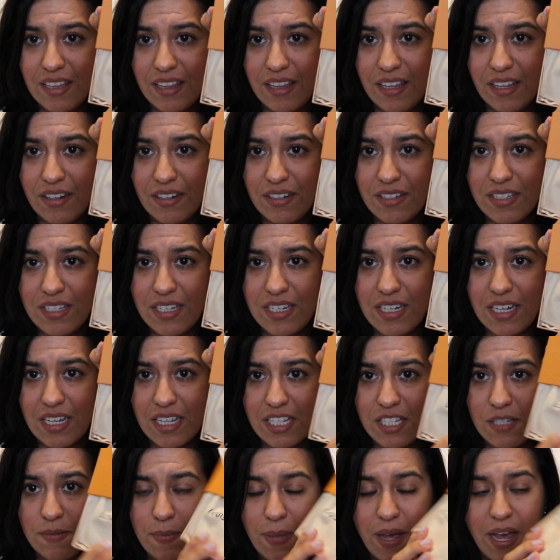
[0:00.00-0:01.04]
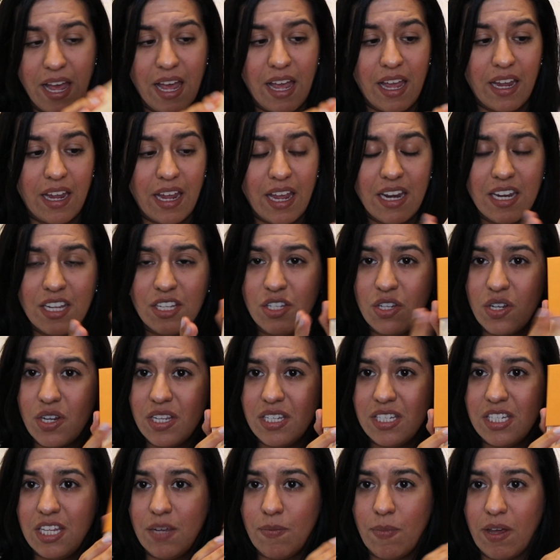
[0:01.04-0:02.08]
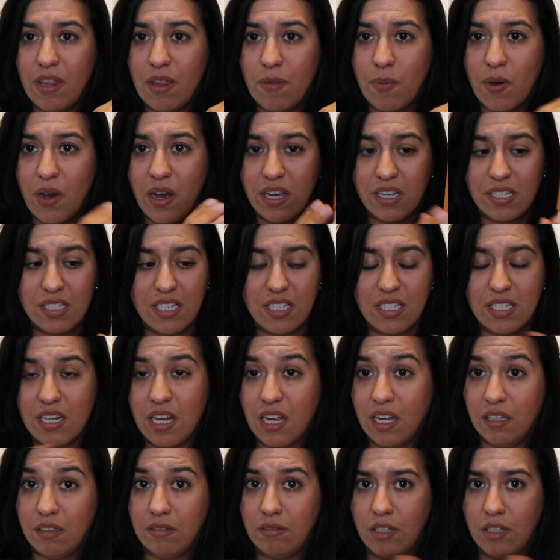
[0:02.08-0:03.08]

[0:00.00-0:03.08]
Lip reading: There's the dust bag, and as you can see by the box, it's not,